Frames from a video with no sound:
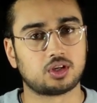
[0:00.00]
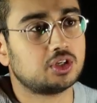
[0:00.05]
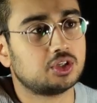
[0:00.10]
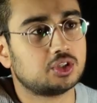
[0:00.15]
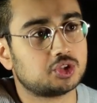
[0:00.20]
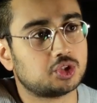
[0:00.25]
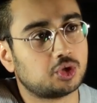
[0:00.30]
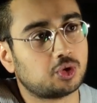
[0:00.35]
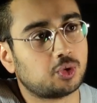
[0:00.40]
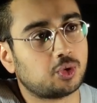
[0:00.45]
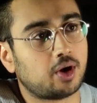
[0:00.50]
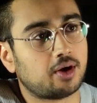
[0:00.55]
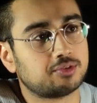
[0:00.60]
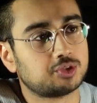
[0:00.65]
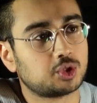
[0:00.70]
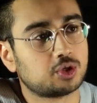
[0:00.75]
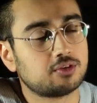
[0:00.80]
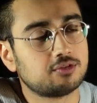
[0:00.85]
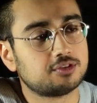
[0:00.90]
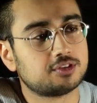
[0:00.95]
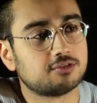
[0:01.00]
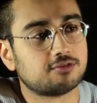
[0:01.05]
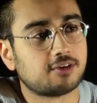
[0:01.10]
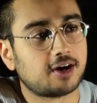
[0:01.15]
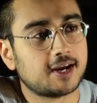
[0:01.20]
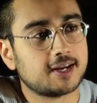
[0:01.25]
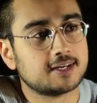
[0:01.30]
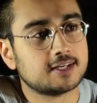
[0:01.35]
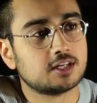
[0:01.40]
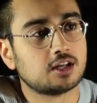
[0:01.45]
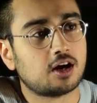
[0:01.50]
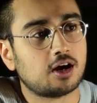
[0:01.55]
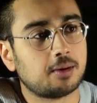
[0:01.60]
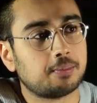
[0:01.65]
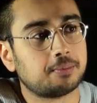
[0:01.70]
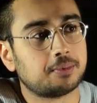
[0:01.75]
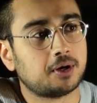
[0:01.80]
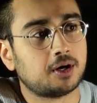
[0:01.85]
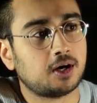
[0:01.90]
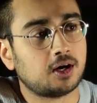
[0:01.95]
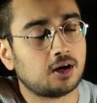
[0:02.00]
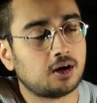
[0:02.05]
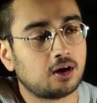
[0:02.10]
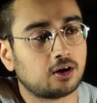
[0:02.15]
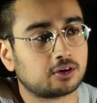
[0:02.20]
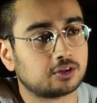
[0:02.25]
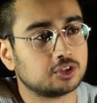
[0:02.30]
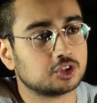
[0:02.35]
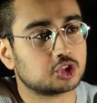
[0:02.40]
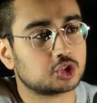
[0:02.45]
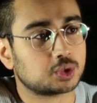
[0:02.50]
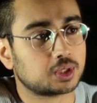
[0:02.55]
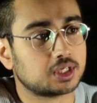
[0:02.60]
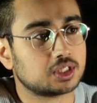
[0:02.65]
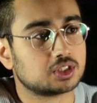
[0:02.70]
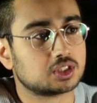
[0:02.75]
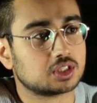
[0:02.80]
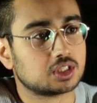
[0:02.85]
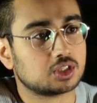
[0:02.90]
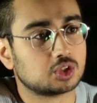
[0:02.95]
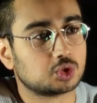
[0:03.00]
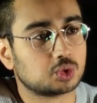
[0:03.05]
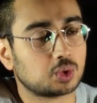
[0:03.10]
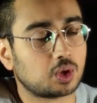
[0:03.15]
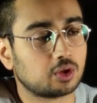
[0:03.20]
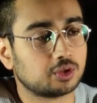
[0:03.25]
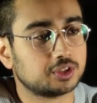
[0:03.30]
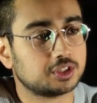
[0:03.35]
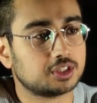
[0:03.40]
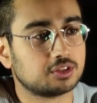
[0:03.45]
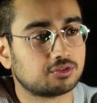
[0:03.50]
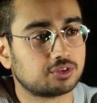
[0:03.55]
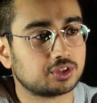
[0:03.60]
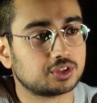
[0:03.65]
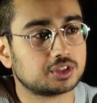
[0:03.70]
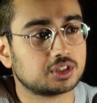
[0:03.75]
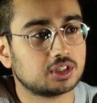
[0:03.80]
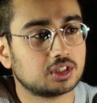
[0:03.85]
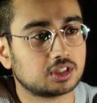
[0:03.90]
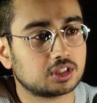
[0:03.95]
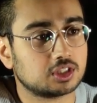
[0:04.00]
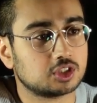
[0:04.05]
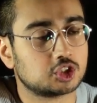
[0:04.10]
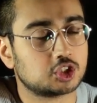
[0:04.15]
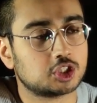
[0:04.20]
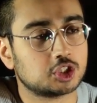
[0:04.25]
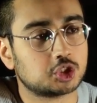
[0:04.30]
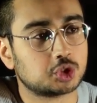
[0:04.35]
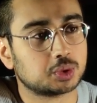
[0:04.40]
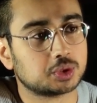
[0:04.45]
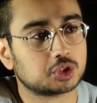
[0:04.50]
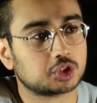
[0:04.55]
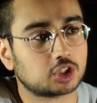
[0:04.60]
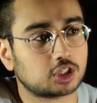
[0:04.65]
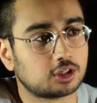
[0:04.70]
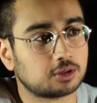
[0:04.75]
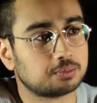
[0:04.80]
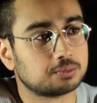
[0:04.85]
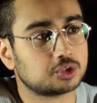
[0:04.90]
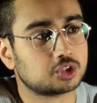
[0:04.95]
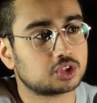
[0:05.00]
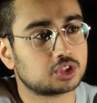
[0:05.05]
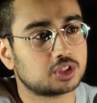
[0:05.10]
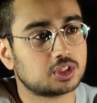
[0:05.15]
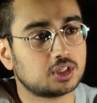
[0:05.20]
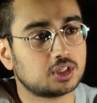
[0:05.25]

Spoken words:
So I've sort of divided up our constraints into all the different constituent terms,